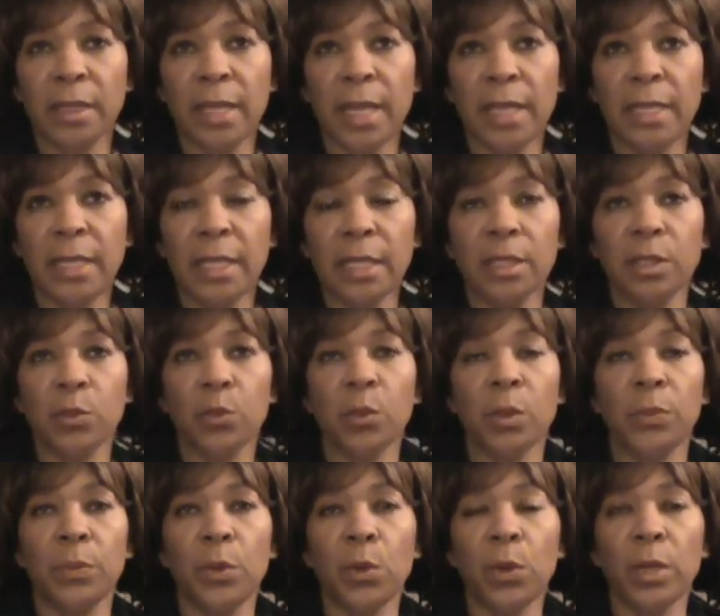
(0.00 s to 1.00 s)
they didn't
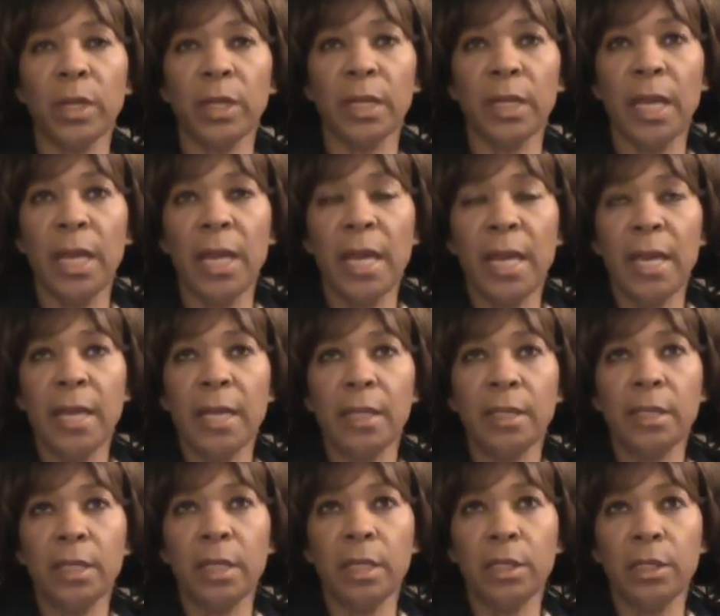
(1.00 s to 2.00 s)
report
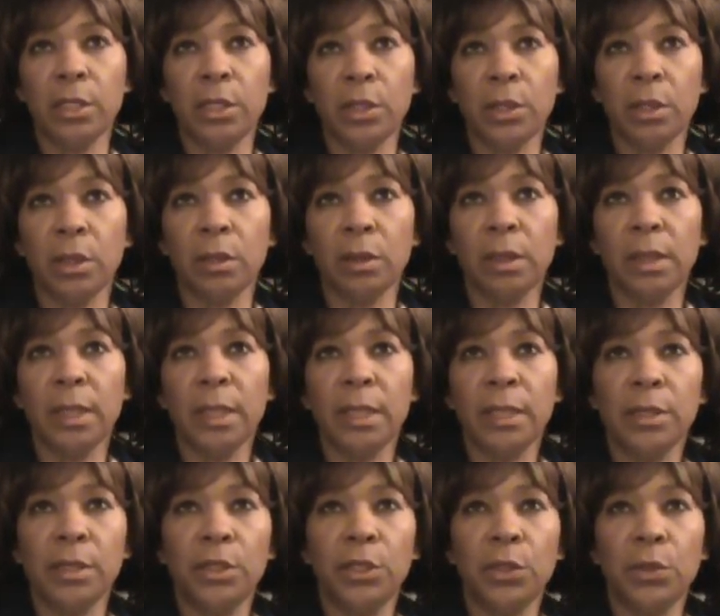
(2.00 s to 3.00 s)
it until
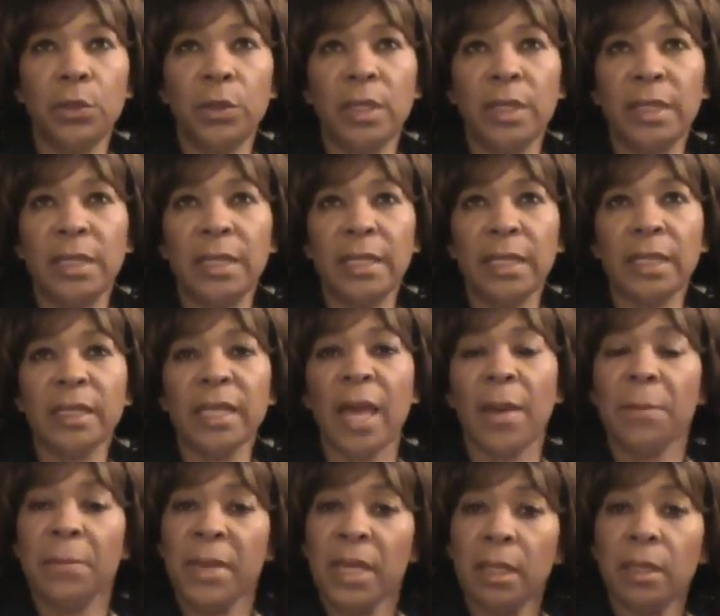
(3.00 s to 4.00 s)
June the 6th
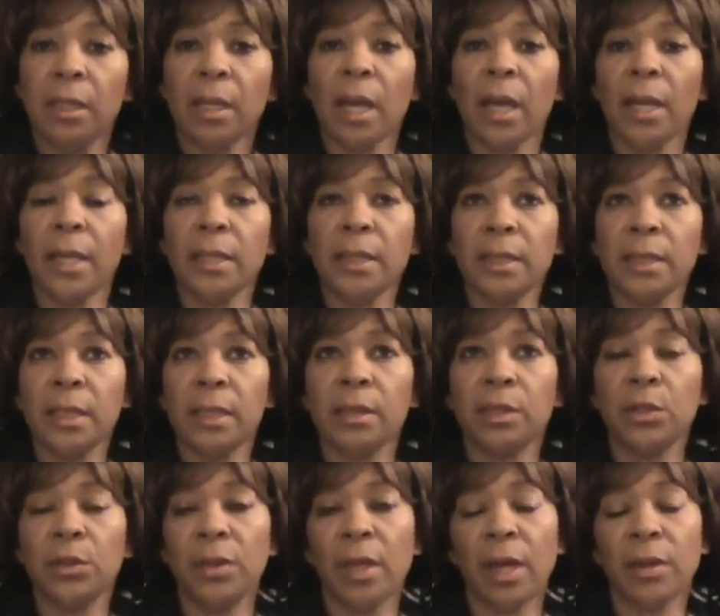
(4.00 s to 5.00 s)
at midnight,
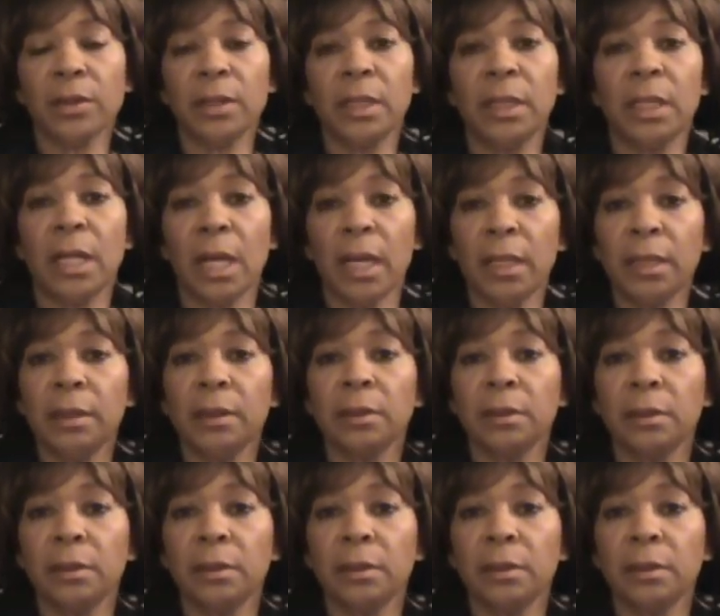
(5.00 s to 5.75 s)
2009.